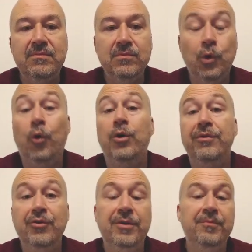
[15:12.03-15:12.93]
Or
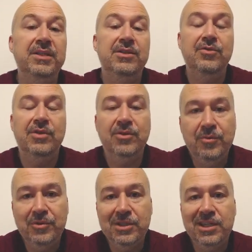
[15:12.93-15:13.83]
if you're a beast, you can
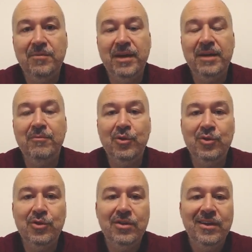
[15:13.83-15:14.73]
obviously play
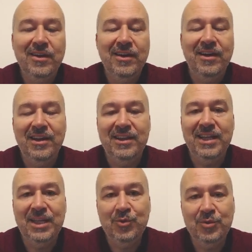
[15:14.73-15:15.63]
both, and
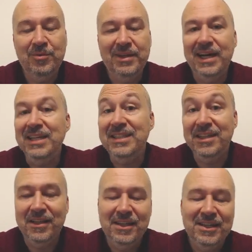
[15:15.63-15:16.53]
that would be
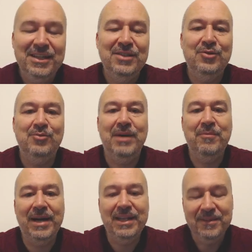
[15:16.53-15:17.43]
ideal to my
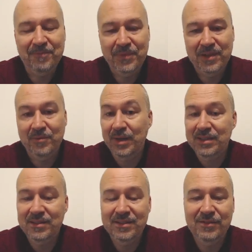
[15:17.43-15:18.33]
mind.
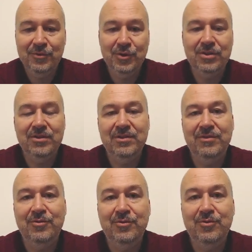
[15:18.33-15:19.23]
But if not,
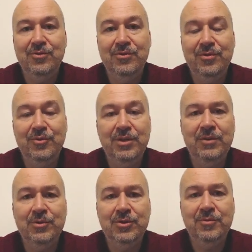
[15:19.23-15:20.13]
if you really
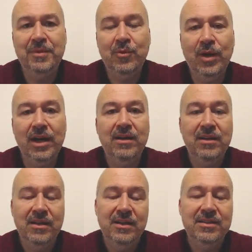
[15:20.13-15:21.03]
want to pick
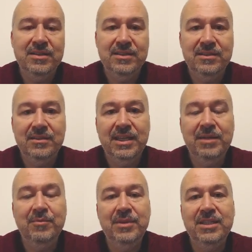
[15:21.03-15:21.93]
one,
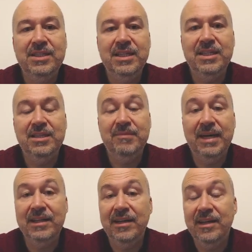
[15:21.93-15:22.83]
keep these things in
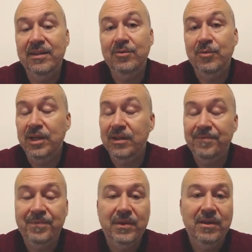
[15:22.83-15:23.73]
mind, and
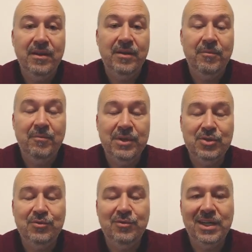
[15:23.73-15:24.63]
well,
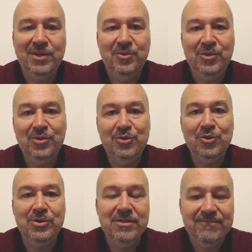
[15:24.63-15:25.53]
best of luck with your choice.